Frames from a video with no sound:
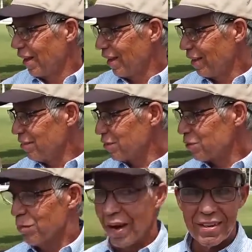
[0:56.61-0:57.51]
it's
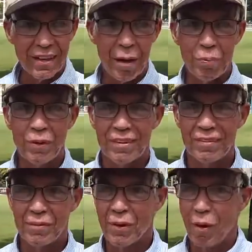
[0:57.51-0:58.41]
just amazing. I
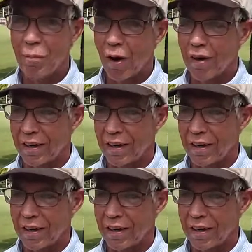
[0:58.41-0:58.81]
bought